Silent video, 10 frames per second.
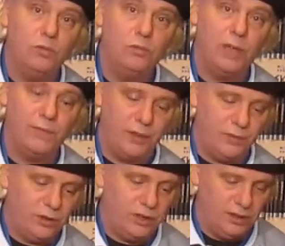my
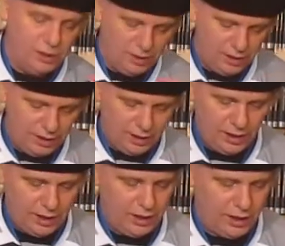favorite.
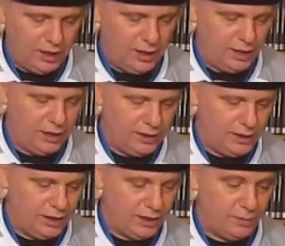And
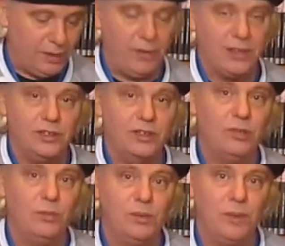as a matter of fact, it's so
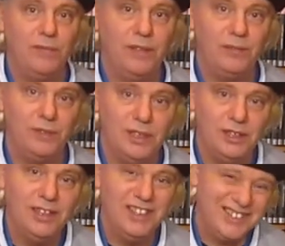much my favorite
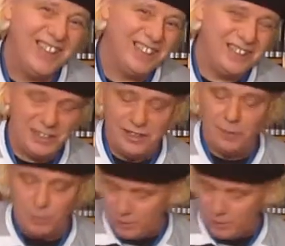that I did double